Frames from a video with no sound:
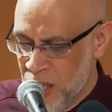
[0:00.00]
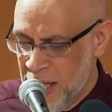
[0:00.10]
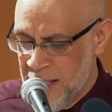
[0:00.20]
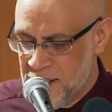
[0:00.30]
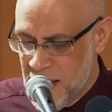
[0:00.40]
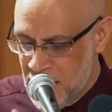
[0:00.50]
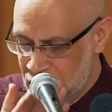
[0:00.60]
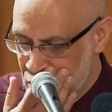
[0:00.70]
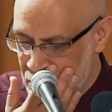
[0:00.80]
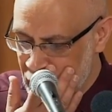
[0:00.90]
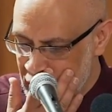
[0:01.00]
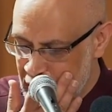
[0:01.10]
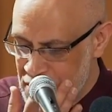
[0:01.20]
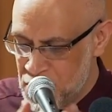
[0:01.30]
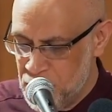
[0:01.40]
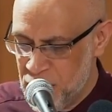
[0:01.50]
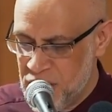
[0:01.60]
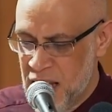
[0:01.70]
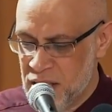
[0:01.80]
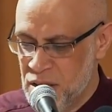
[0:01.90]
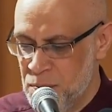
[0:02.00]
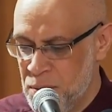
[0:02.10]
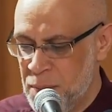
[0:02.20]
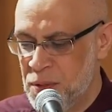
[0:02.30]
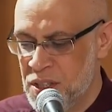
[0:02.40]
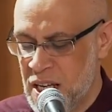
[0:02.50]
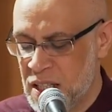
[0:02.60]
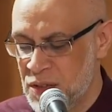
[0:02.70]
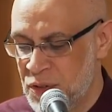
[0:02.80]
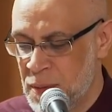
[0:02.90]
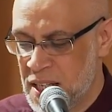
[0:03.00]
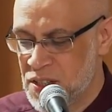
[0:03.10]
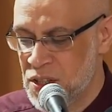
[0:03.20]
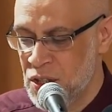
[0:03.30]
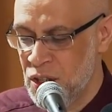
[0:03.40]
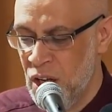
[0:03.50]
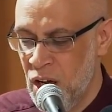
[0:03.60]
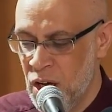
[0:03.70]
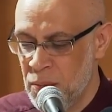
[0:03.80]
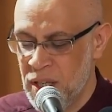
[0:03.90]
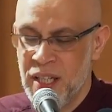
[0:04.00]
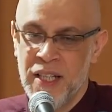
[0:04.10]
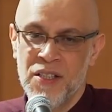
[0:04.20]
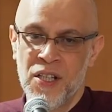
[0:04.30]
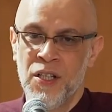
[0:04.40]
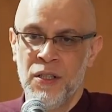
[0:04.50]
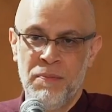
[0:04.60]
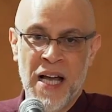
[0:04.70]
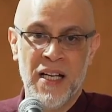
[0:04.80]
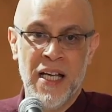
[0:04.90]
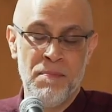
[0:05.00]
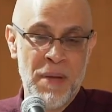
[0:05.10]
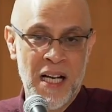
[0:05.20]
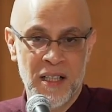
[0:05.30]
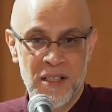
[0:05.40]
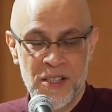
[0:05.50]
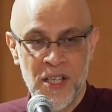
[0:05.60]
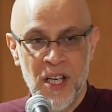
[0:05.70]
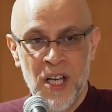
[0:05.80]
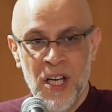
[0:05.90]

He said the body needs to be protected from external harm and internal imbalance.